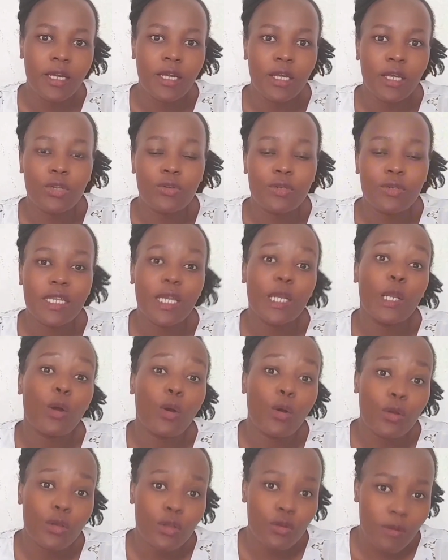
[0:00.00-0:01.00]
You still
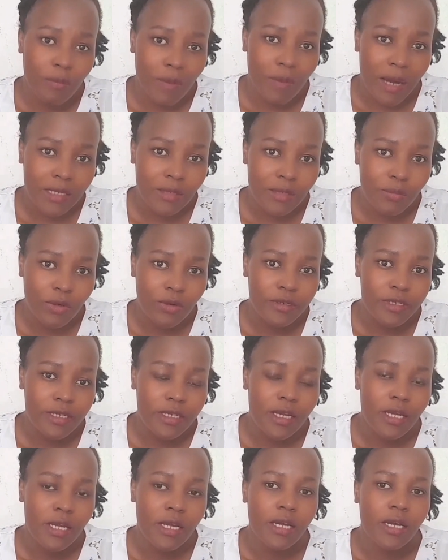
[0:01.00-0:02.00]
own your
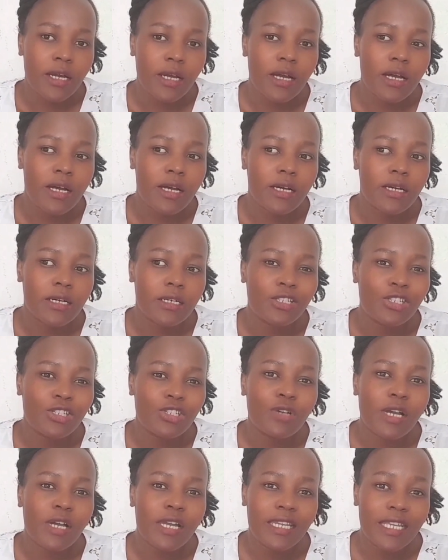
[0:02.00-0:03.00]
passport,
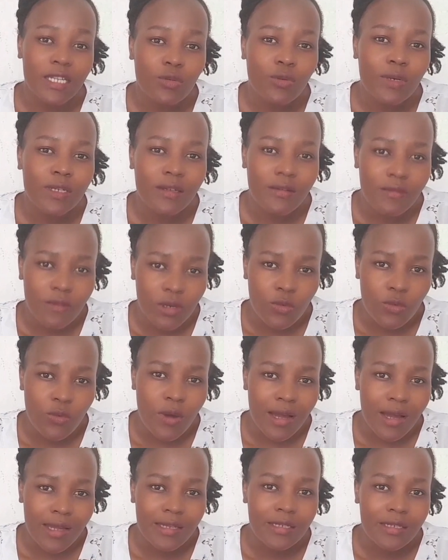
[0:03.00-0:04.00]
you can eat whatever you
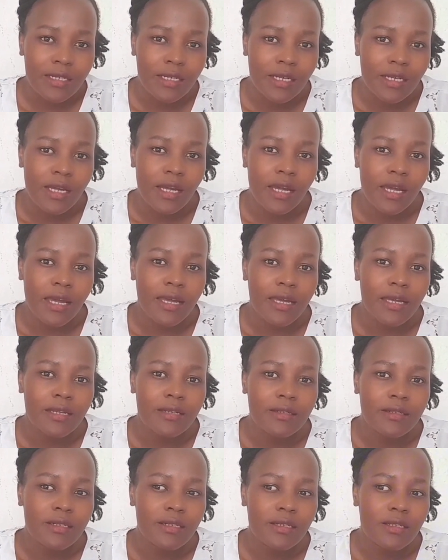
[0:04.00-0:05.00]
want,
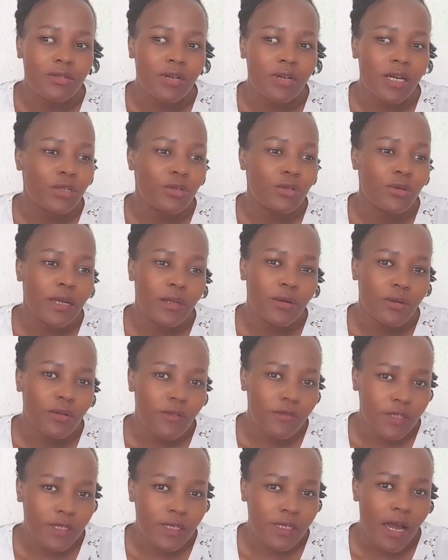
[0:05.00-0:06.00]
and you can do a lot
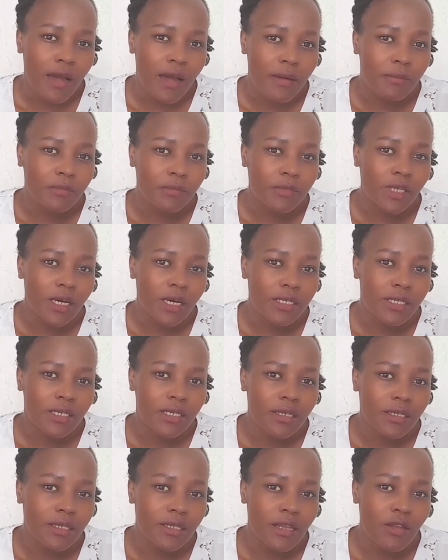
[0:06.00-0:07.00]
of
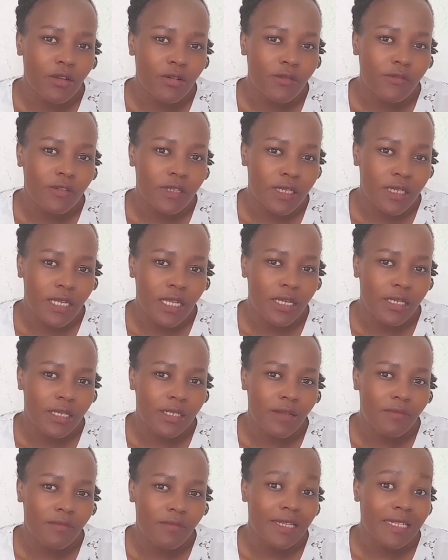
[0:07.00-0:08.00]

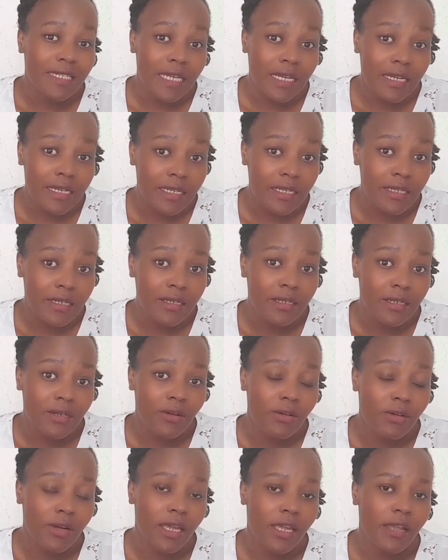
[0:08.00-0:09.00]
things, even study,
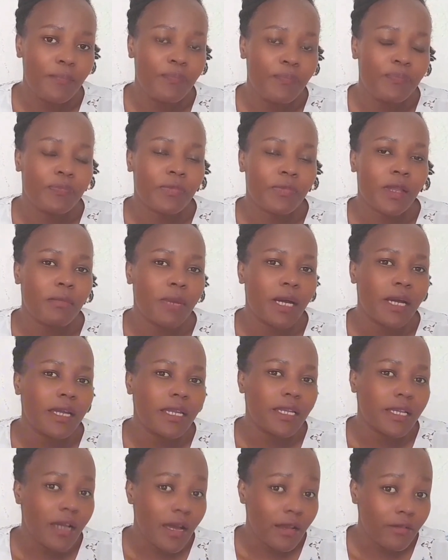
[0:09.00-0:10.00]
okay? But
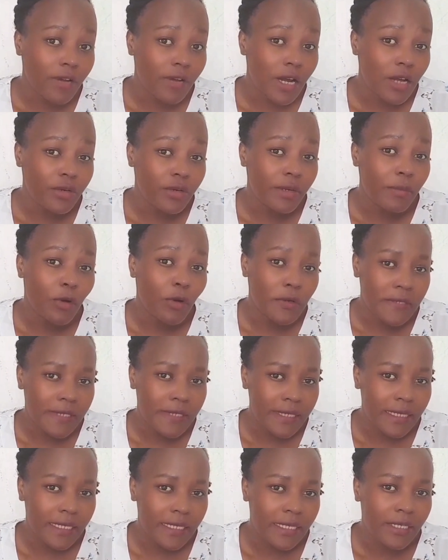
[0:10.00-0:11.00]
in Gulf country,
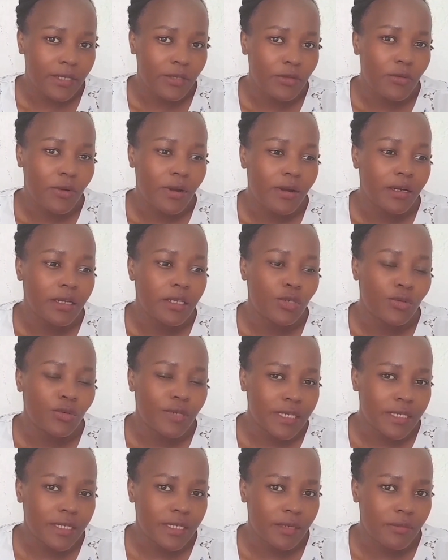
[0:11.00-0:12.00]
mostly you are
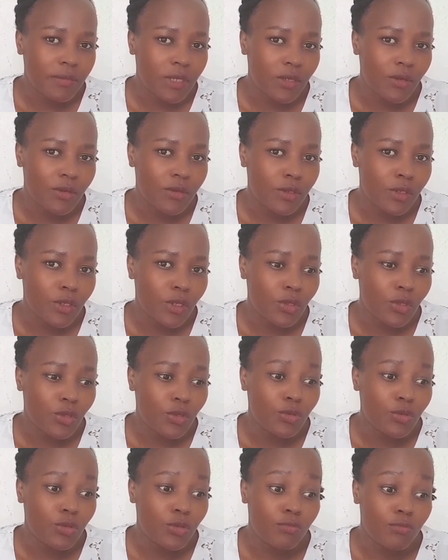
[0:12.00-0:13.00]
restricted because
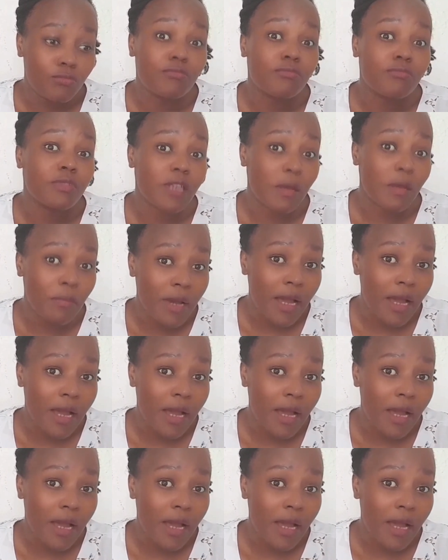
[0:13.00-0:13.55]
you some